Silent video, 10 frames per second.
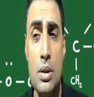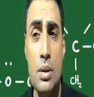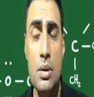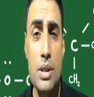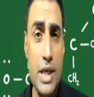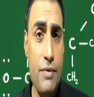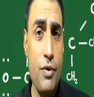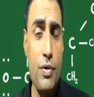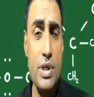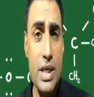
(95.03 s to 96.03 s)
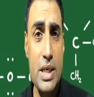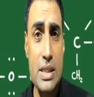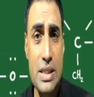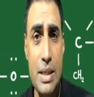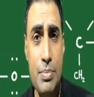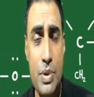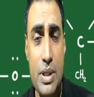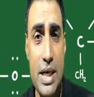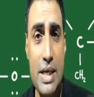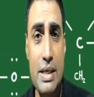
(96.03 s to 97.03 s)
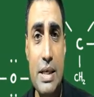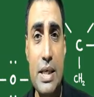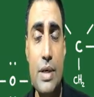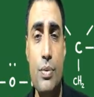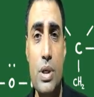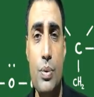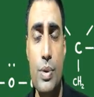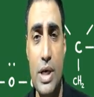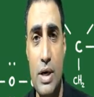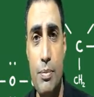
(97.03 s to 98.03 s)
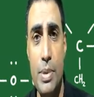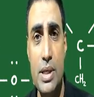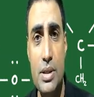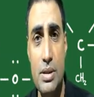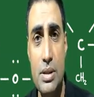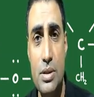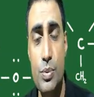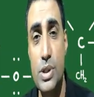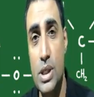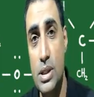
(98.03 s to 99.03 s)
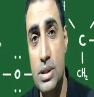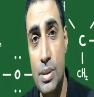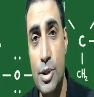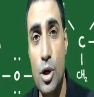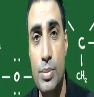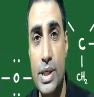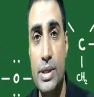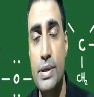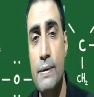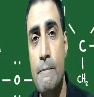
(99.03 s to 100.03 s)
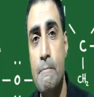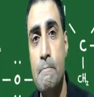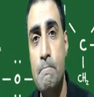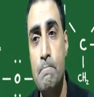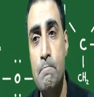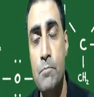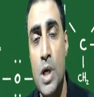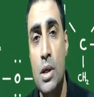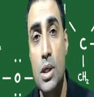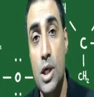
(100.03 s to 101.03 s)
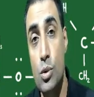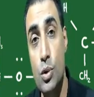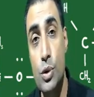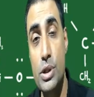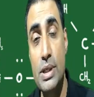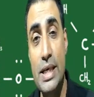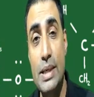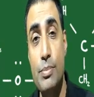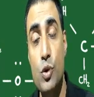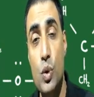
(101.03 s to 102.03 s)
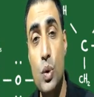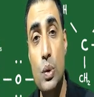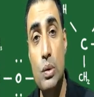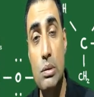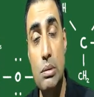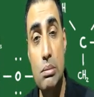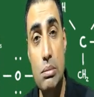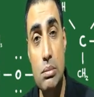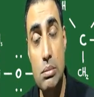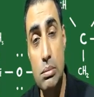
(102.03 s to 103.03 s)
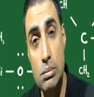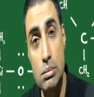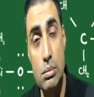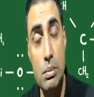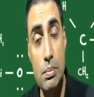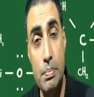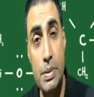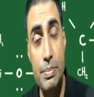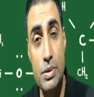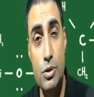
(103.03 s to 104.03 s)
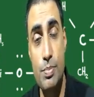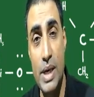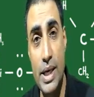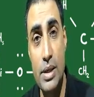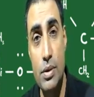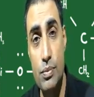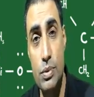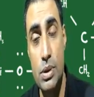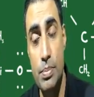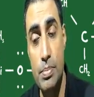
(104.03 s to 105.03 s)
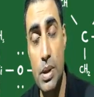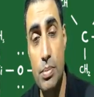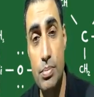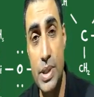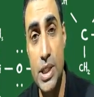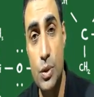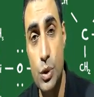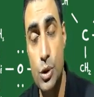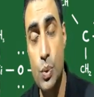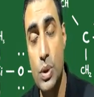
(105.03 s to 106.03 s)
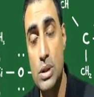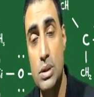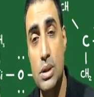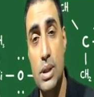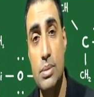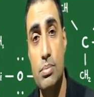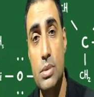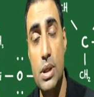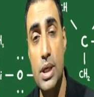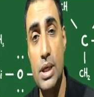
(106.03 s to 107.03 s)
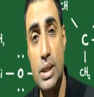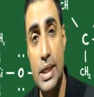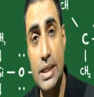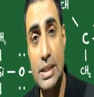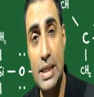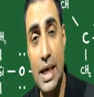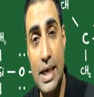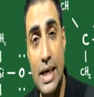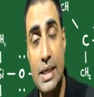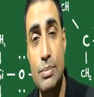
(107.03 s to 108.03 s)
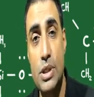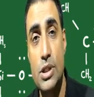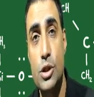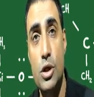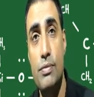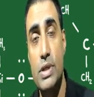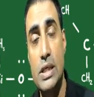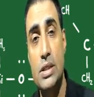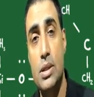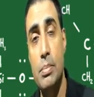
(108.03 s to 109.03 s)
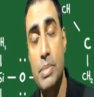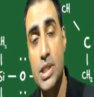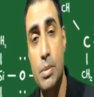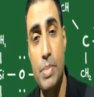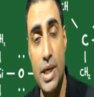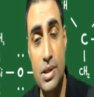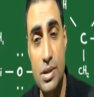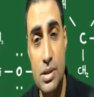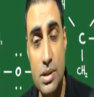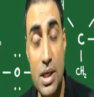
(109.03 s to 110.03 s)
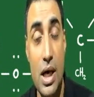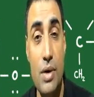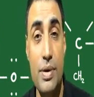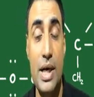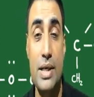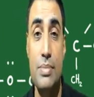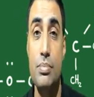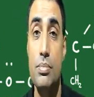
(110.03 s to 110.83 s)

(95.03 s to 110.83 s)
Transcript: gave forward their concept that even we have particles which are subatomic. Now the question came to people's mind, or the basic question was, in case an atom consists of these basic particles, then how an atom